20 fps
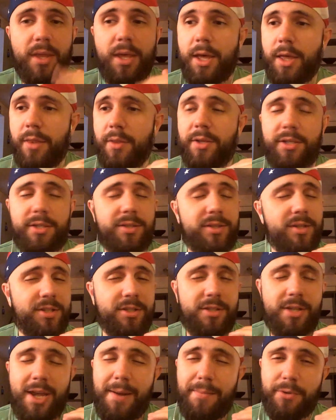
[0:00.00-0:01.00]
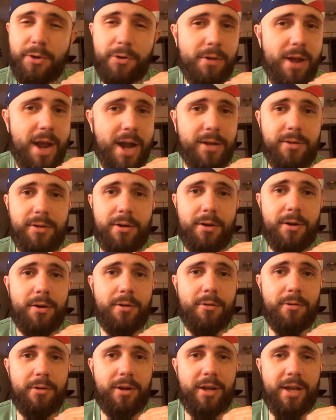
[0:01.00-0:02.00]
This is the same
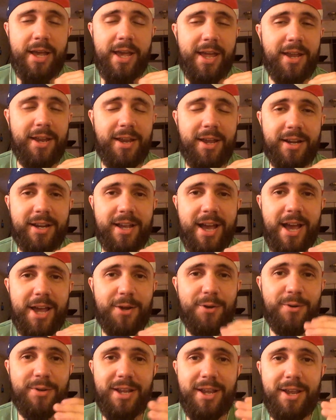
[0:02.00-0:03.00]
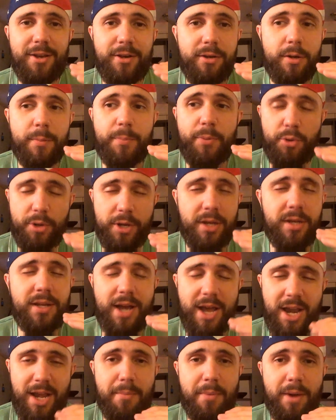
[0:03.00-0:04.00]
director, a guy who did Napoleon
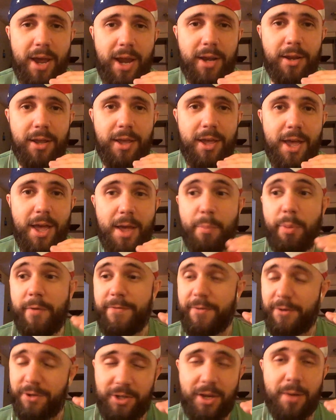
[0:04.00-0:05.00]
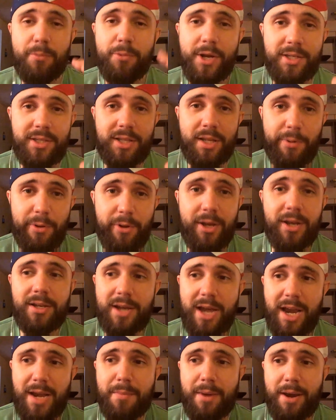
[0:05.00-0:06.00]
Dynamite. But for some reason, Napoleon
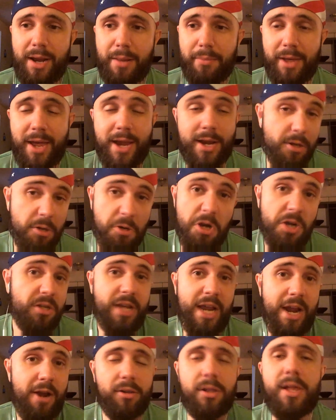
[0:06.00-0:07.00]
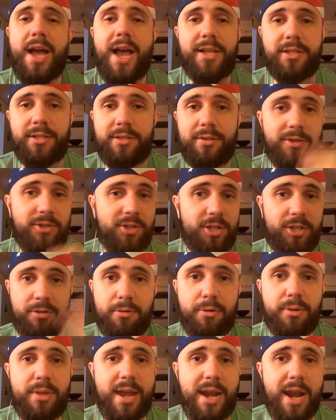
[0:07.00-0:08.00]
Dynamite, I'm like, could care less. Let's just
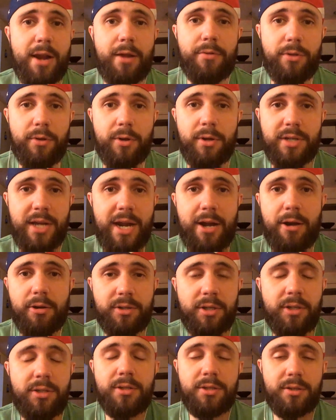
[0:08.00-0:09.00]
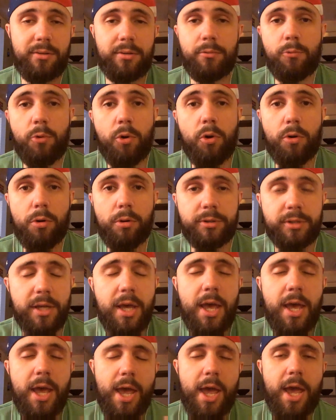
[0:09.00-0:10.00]
throw that out of the entire existence of the world.
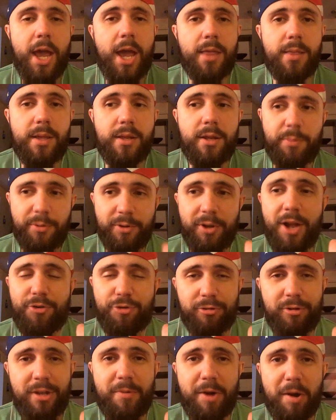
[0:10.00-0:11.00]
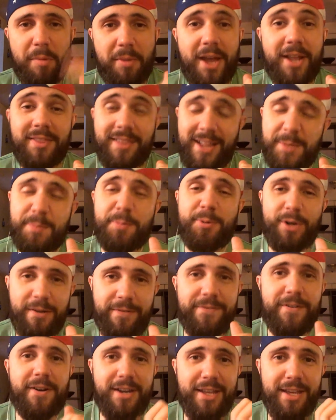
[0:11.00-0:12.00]
And then the Nacho Libre, I'm like, that's pretty
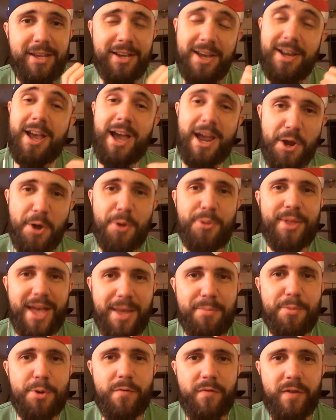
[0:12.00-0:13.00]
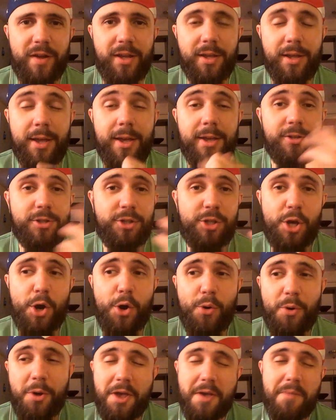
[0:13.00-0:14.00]
funny, and I own that movie.
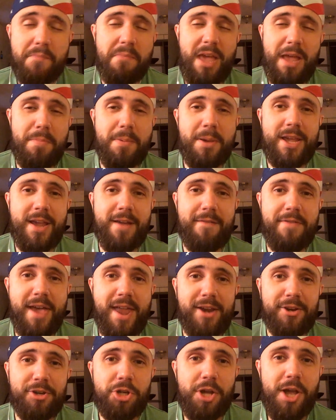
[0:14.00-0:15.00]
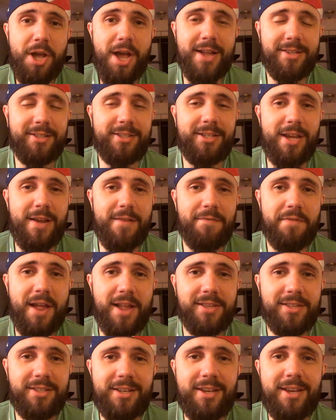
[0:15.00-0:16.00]
So maybe give that a shot. See if
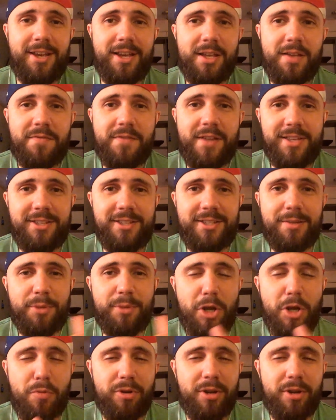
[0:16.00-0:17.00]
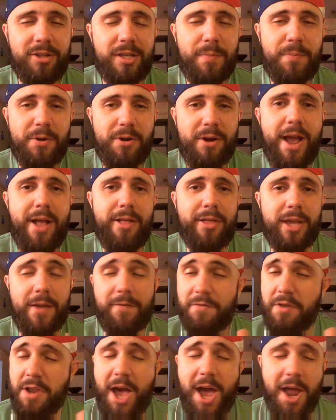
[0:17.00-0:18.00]
that's some humor that's up your alley.
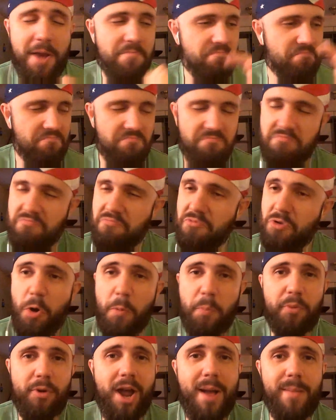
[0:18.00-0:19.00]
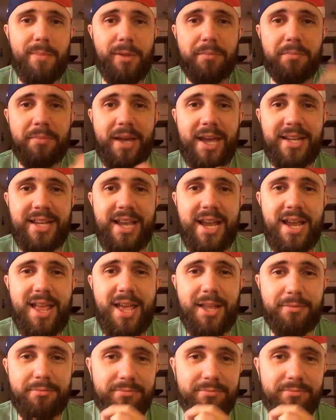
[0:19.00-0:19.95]
If not, no problem. I get it.